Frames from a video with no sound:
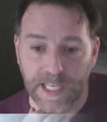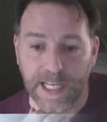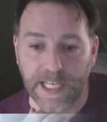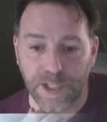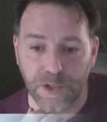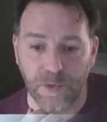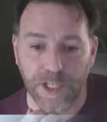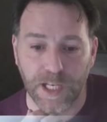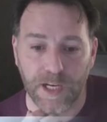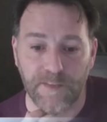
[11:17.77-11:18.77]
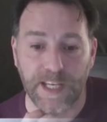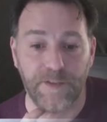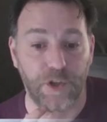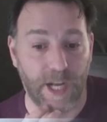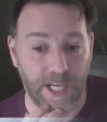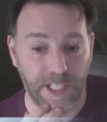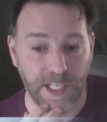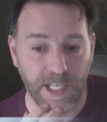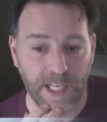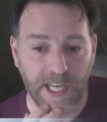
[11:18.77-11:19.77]
Yes, doing what you love gives you
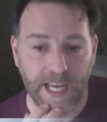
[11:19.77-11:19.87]
energy.